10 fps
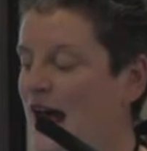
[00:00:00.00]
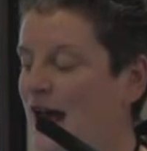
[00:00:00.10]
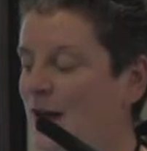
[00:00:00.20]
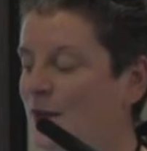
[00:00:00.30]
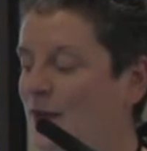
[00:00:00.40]

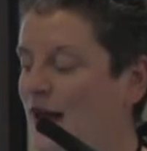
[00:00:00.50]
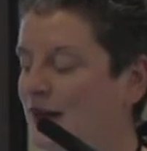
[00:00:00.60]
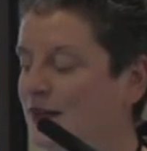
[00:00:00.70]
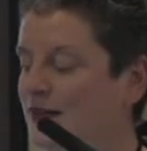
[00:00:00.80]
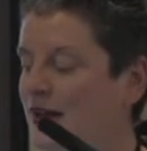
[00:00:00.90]
Um,
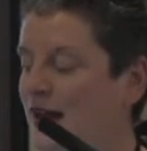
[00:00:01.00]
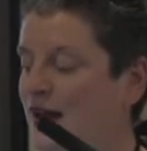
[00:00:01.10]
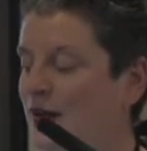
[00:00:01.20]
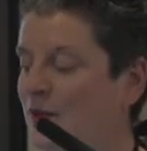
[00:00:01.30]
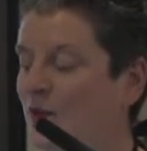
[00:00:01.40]
and
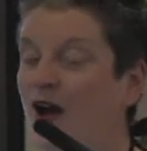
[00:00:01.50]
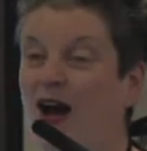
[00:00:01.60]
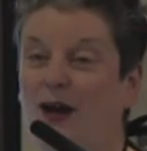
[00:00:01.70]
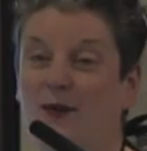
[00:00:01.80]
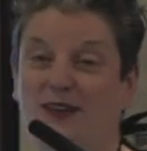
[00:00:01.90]
um,
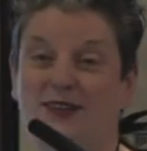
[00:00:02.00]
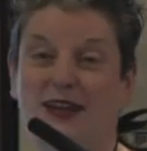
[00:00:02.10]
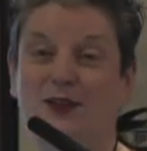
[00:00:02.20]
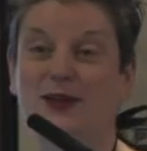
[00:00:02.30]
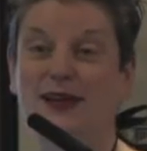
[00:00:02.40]
I want to
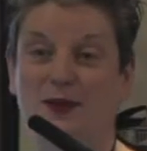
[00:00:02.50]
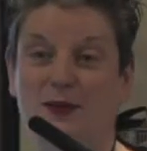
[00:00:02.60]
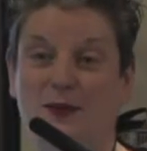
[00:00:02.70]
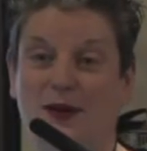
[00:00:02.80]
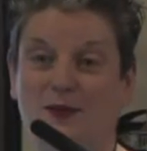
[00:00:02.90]
tell you a little
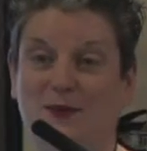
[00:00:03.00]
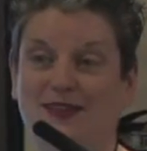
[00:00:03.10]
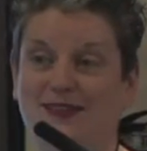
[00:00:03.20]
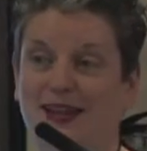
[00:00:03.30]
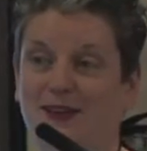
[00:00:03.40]
bit about
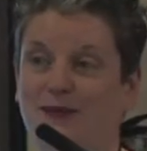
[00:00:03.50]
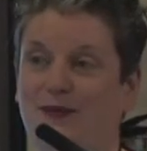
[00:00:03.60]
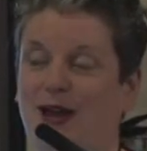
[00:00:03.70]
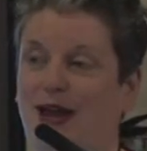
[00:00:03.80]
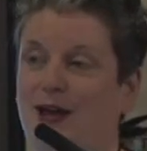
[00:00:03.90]
myself,
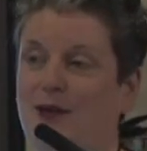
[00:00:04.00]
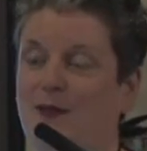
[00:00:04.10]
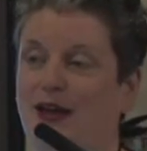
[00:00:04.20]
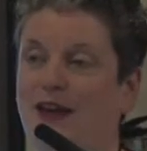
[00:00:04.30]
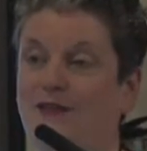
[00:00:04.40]

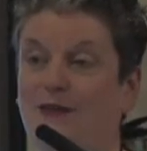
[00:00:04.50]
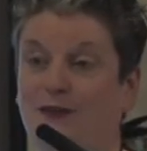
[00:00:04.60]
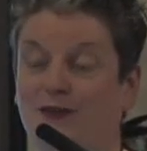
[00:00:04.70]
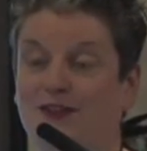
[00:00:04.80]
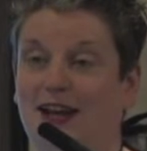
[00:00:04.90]
and I have a
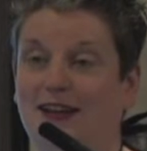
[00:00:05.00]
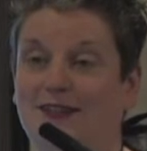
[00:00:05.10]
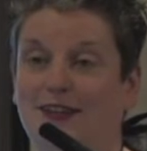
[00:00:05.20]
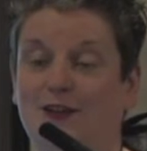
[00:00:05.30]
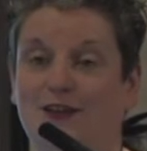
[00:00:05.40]
few
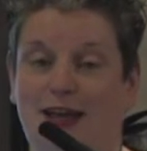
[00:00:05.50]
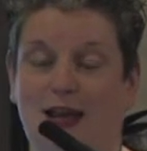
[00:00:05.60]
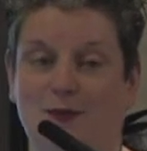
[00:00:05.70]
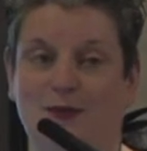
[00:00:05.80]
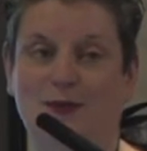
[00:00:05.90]
slides here to
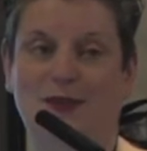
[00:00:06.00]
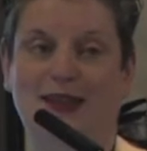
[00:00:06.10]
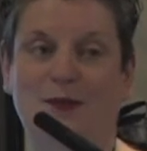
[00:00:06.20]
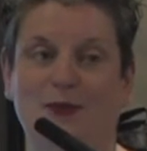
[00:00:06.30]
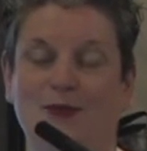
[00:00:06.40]
help us with
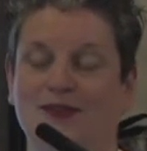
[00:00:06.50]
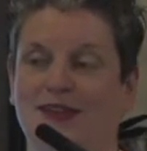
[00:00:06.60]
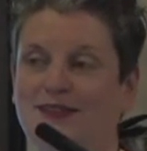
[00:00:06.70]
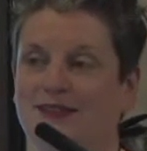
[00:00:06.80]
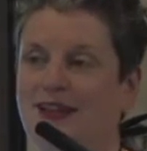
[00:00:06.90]
that
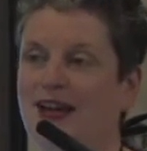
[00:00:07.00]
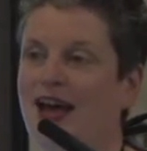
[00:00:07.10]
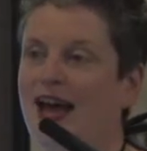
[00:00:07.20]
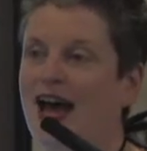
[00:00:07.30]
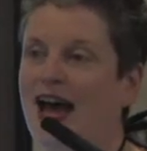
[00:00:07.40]
process.
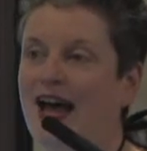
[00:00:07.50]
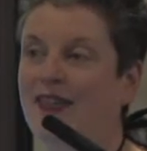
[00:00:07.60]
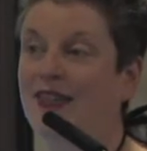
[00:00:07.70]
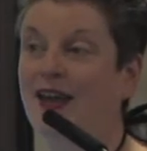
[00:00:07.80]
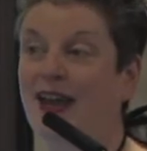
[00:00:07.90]

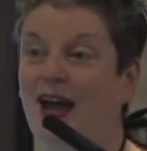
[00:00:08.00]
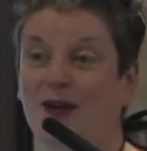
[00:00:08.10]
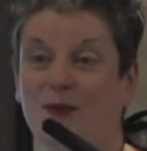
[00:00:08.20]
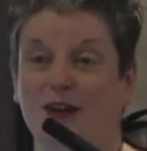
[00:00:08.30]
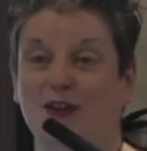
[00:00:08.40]
And then
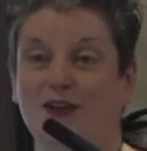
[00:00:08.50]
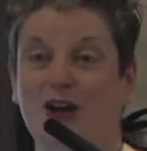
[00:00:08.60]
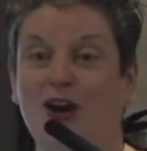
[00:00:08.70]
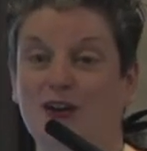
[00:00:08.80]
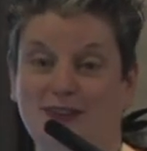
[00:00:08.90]
I want
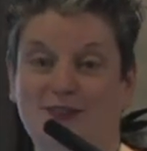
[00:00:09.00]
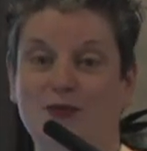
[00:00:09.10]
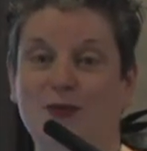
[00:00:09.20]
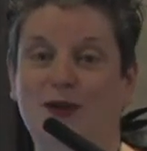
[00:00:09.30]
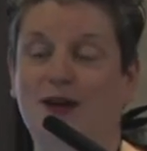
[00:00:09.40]
us
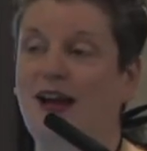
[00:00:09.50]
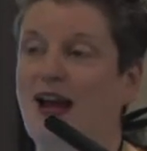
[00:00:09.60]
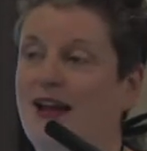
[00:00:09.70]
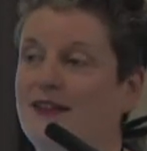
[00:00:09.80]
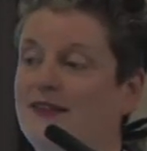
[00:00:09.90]
to work
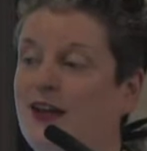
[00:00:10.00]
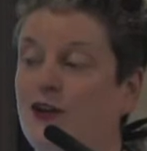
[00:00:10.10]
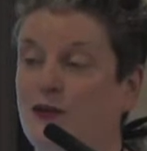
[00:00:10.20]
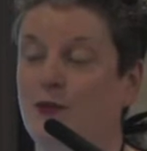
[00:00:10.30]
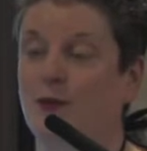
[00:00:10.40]
as a
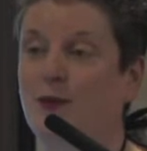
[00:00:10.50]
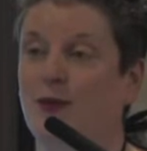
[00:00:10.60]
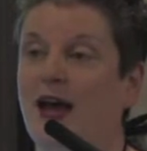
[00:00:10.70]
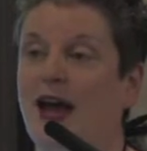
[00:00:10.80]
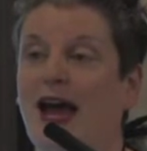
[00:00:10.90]
group
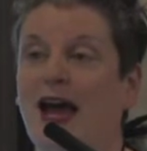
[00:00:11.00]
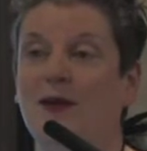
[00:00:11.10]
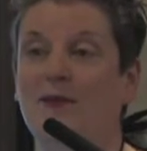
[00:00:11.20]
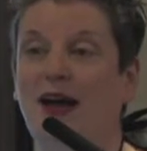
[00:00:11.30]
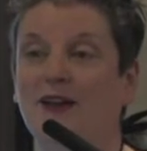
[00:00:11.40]

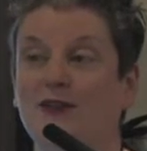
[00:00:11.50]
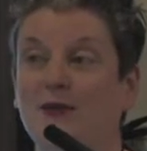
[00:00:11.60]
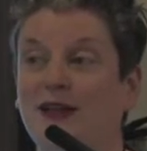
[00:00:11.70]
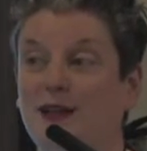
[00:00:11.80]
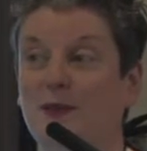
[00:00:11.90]
um, and
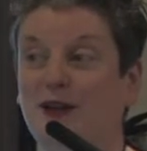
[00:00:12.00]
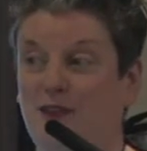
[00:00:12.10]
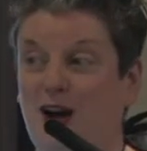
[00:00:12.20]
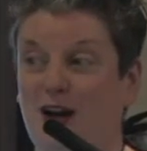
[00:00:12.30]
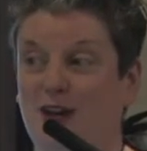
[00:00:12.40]
do a little bit
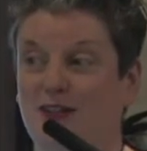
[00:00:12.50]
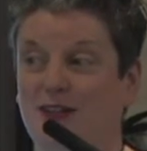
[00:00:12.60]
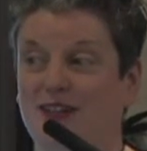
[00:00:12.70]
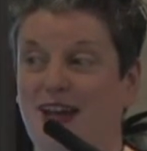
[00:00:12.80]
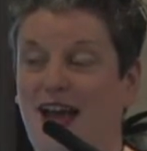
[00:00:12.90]
of art.
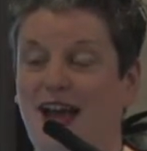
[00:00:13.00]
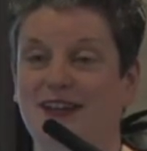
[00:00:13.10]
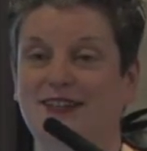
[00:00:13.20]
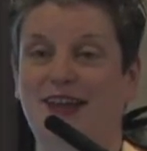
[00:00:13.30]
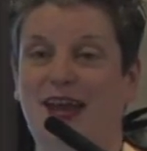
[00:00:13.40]

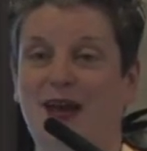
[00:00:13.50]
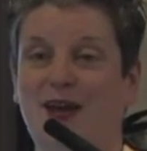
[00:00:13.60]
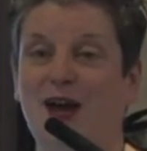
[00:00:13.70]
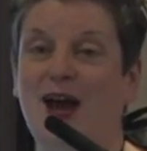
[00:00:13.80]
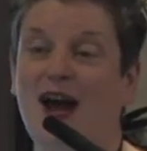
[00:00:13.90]
And
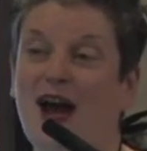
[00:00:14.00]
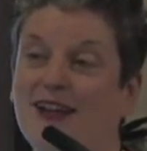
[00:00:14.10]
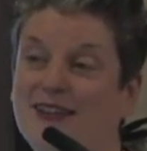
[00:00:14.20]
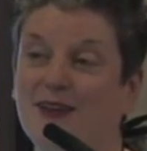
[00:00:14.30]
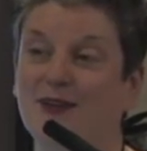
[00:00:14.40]
uh,
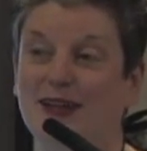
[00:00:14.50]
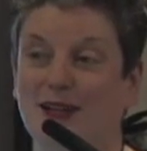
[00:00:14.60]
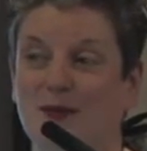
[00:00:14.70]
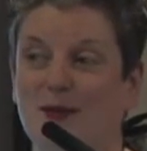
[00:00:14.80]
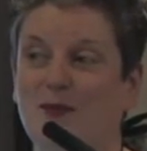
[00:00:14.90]
I'll tell you a
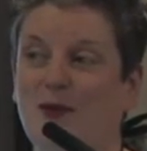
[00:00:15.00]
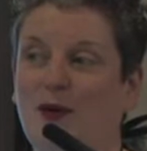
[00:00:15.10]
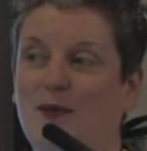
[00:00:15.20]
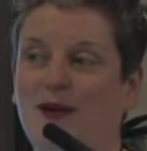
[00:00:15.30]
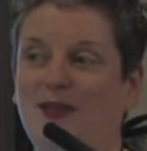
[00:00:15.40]
little bit
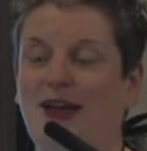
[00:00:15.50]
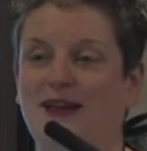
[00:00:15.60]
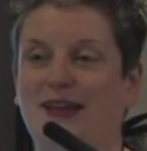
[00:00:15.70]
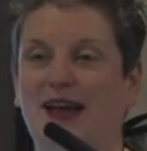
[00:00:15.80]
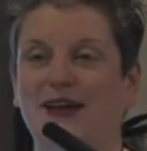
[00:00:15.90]
more about
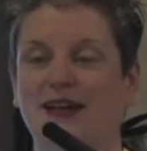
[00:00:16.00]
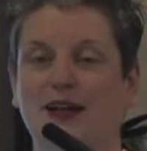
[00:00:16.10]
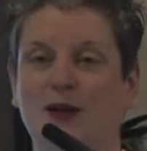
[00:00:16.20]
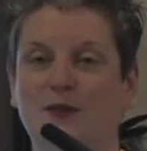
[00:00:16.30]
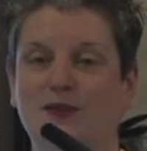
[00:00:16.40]
that, and
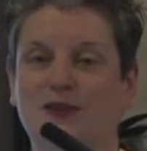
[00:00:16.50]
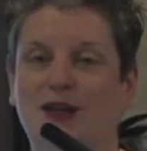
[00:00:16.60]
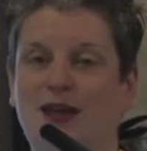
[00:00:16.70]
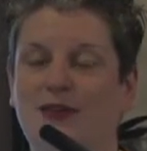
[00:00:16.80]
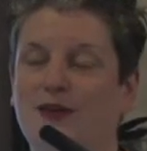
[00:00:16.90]
it'll come
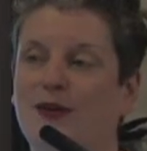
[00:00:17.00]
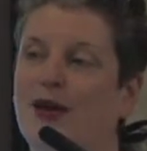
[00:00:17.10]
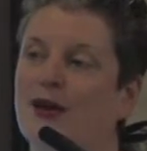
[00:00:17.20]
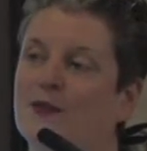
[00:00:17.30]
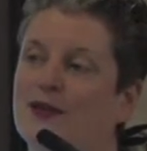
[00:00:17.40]
together
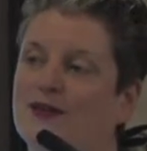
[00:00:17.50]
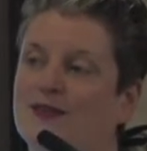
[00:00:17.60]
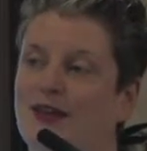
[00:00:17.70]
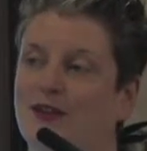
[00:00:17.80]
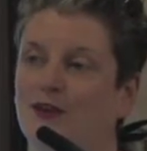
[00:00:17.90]

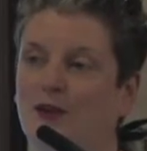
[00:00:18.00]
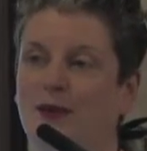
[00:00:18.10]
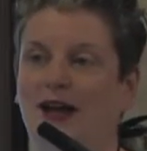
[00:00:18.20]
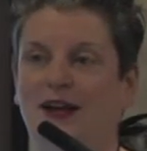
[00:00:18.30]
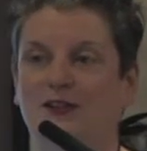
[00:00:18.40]
because you'll
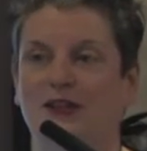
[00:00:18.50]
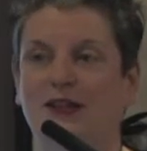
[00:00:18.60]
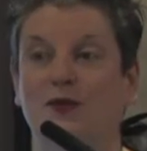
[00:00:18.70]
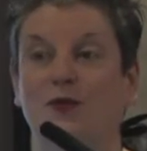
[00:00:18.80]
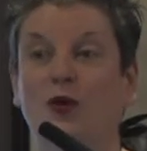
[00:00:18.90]
be
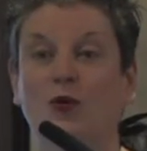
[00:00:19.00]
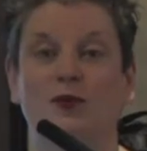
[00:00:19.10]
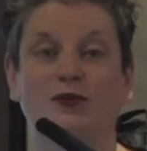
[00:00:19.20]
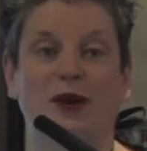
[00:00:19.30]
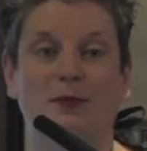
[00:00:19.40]
actually
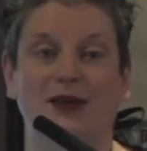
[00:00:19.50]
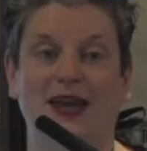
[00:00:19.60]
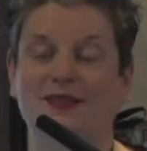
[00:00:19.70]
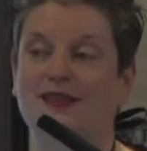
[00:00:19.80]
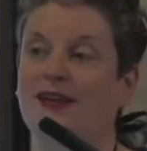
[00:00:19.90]
almost
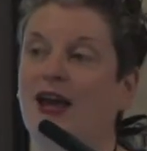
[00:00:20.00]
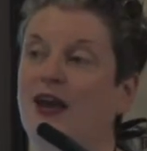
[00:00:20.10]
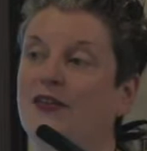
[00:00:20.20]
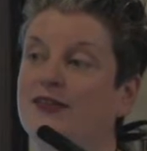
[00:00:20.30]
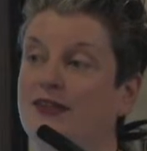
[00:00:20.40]
replicating
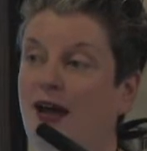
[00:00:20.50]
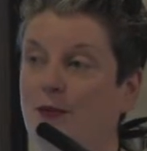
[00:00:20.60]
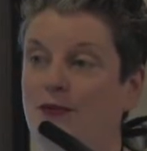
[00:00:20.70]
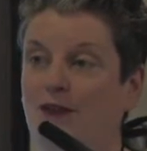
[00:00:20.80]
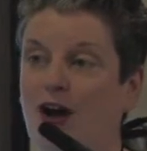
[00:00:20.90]
the
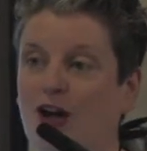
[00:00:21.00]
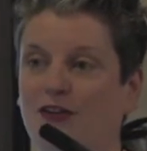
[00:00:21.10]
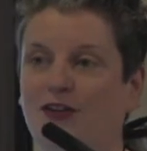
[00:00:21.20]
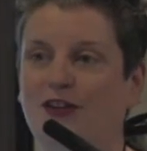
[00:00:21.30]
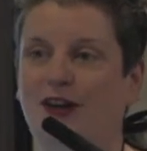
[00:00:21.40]
type of
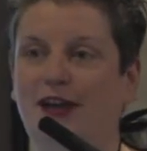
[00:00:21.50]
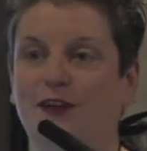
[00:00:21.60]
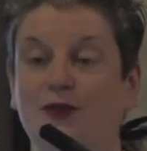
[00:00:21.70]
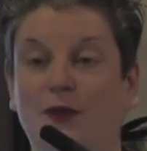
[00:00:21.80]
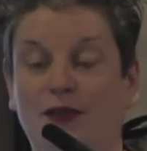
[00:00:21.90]
art that I
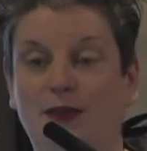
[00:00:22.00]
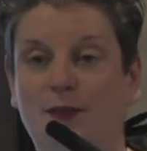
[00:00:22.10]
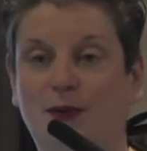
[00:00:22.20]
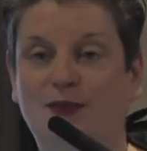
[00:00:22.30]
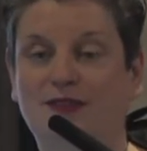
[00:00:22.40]
do and the
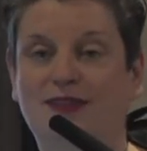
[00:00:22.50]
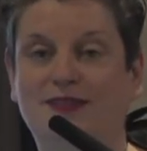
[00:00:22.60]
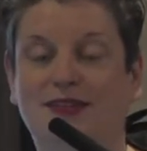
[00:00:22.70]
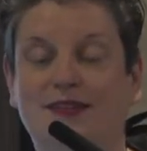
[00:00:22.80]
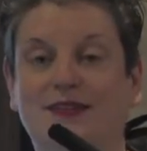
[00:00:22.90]

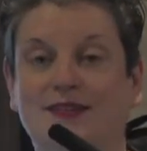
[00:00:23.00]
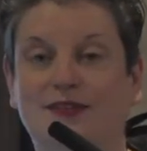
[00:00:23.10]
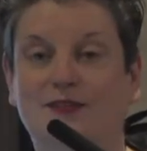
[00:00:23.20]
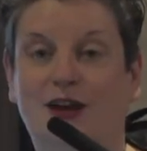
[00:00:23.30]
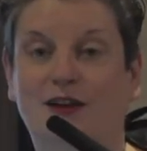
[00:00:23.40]
process that is
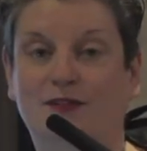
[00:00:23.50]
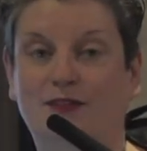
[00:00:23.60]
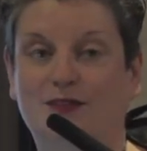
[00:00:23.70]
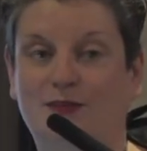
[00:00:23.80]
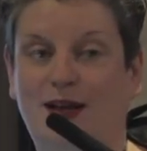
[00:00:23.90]

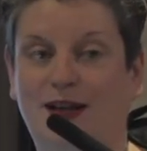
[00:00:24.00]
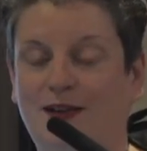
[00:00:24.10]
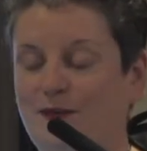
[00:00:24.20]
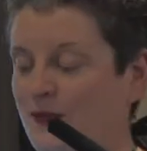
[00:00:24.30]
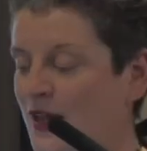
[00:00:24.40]
involved as well.